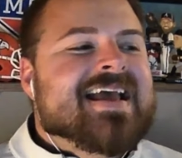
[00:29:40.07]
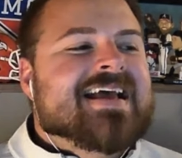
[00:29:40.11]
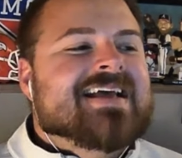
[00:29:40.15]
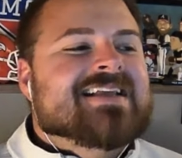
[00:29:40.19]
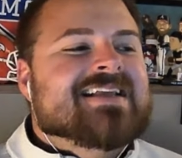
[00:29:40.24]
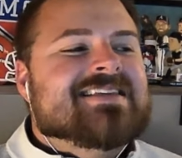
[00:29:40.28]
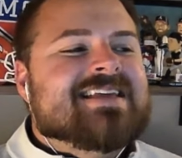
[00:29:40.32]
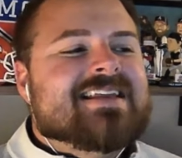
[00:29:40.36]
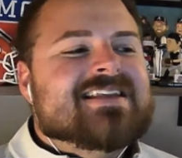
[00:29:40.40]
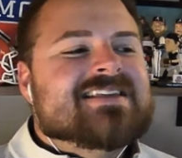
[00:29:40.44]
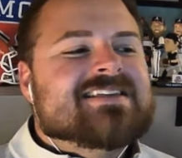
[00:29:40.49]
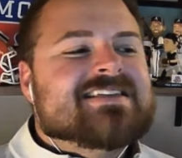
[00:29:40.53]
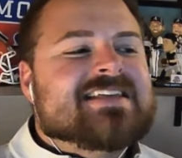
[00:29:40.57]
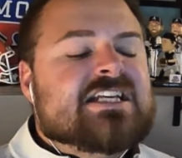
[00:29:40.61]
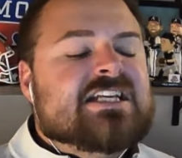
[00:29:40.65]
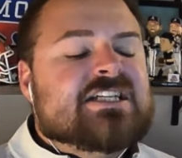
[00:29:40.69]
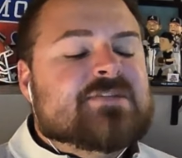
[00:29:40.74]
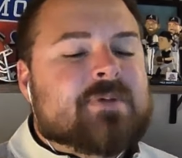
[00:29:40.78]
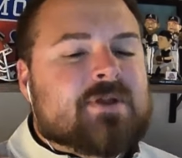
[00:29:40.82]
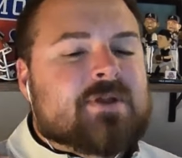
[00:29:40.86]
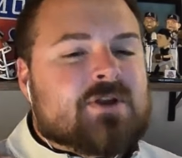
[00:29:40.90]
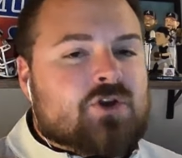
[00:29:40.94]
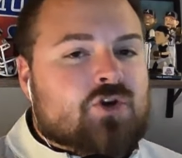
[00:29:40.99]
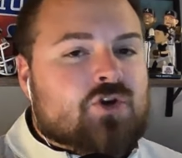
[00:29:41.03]
Tennessee's
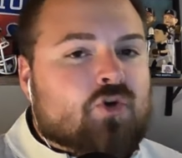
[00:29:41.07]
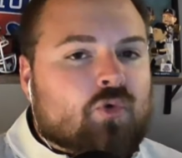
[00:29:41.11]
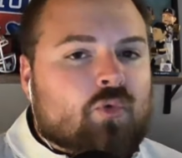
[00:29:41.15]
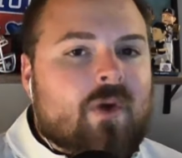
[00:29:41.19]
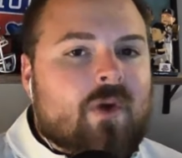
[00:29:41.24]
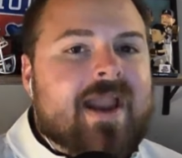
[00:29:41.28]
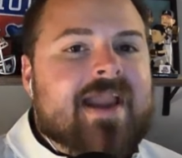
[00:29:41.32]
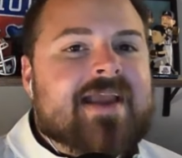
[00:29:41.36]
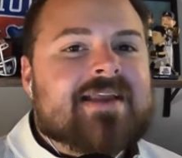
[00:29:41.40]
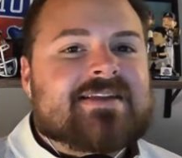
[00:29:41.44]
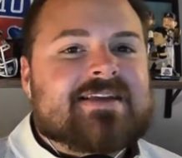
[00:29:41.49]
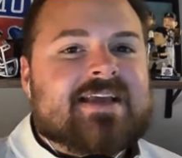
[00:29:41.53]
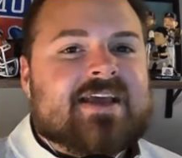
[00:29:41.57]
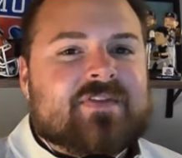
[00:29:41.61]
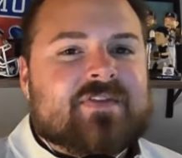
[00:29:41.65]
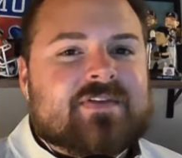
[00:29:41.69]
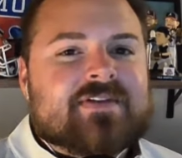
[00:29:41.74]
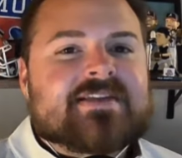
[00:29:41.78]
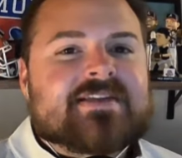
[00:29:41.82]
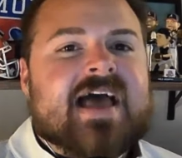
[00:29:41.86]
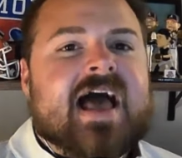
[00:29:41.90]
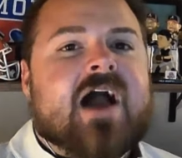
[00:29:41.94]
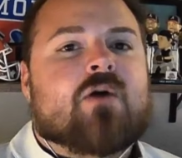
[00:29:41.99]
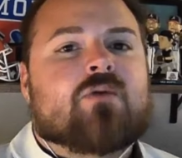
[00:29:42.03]
been great in the
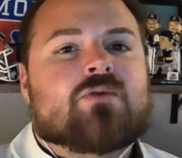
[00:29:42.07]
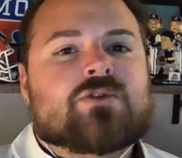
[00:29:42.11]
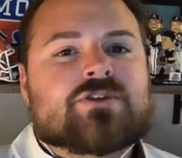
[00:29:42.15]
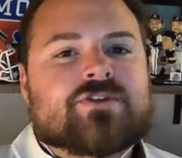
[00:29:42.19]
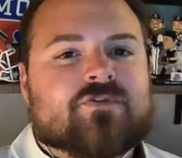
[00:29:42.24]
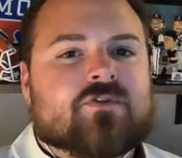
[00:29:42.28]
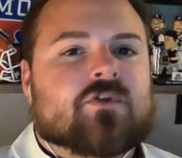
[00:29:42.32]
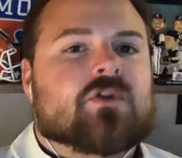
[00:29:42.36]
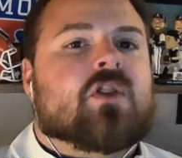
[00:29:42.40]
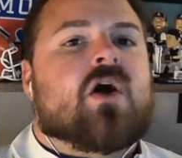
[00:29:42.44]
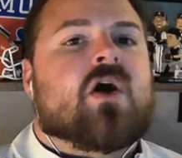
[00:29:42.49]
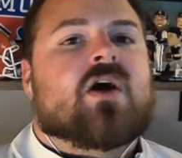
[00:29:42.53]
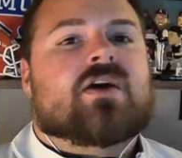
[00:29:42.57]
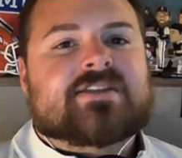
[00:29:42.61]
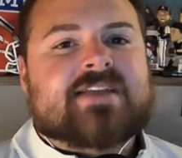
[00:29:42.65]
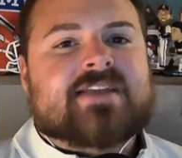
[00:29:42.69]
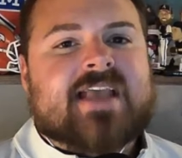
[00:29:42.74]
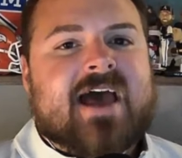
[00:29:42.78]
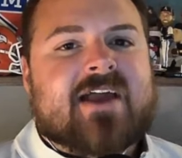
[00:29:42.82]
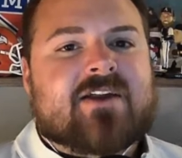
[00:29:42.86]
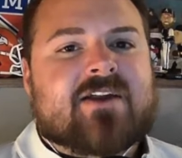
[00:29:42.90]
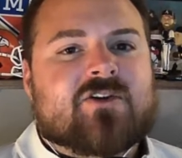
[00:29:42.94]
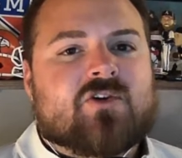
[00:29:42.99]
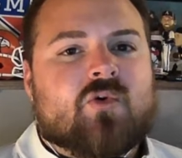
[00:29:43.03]
tackles for loss
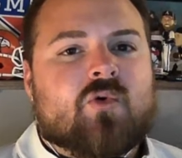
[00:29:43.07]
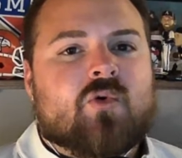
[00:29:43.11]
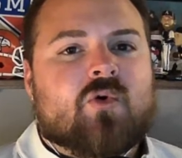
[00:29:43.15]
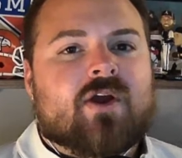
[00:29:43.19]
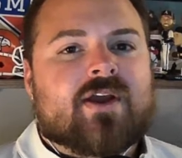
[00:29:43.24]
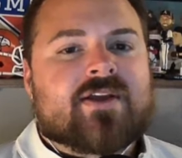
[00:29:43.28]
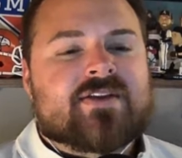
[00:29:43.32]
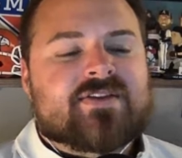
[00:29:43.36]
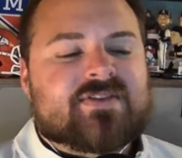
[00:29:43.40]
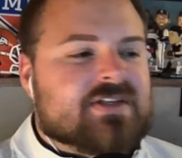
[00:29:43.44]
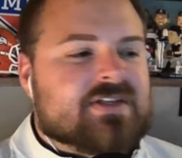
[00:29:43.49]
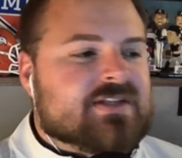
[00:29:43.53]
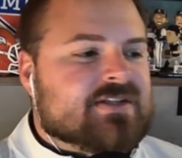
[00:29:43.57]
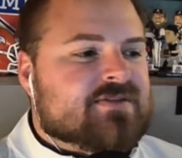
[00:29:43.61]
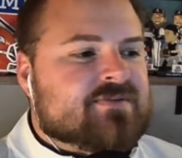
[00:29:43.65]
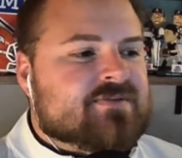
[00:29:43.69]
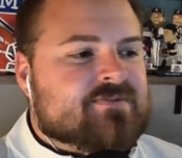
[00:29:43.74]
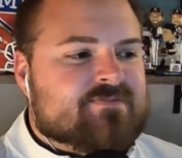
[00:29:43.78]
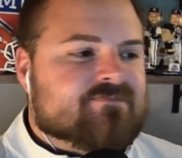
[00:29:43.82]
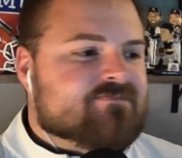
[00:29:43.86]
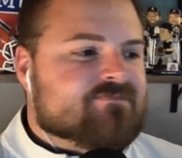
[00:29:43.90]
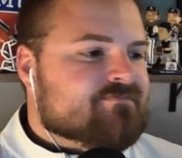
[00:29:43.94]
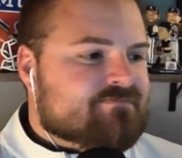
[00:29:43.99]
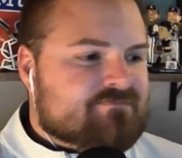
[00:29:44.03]
category since
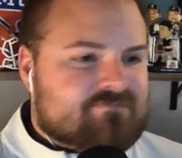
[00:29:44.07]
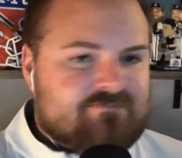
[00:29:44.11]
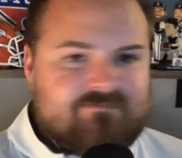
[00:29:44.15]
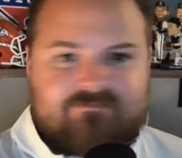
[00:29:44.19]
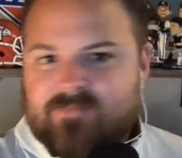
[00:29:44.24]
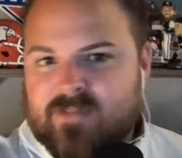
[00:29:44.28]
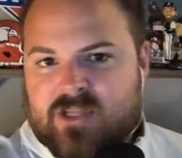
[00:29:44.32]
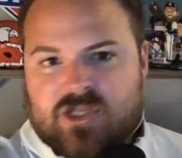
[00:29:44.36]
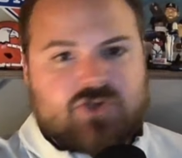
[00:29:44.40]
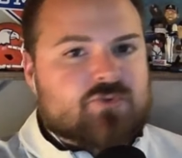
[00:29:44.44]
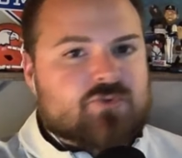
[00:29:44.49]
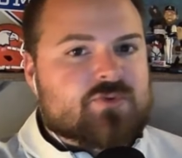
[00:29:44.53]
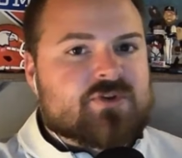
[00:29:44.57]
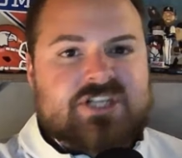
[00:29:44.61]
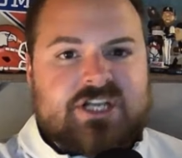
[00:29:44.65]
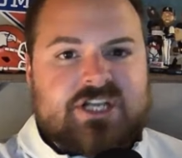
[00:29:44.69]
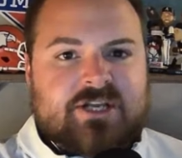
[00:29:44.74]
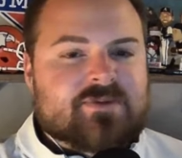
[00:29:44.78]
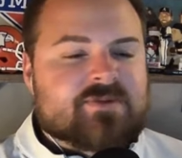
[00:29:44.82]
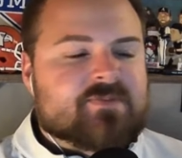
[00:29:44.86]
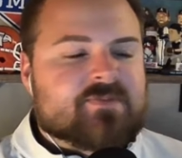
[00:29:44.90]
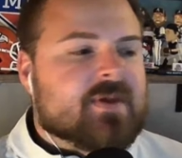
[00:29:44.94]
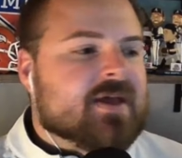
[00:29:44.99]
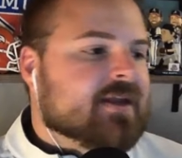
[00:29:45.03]
this
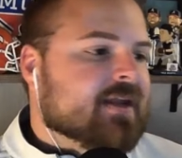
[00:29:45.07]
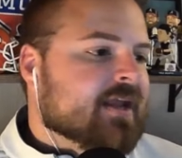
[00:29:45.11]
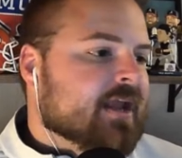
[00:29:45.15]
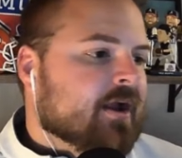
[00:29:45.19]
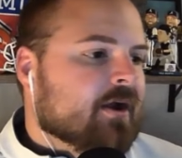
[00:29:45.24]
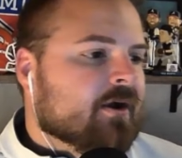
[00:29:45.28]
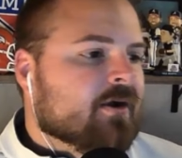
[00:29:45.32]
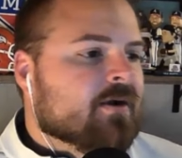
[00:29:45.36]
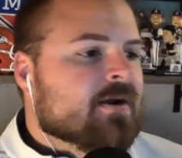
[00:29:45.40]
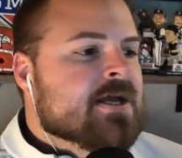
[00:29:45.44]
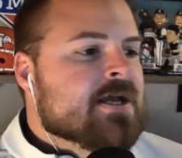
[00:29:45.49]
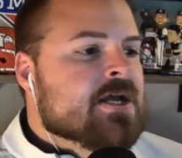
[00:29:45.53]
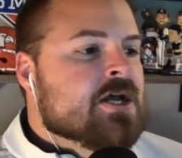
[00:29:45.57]
regime's been here.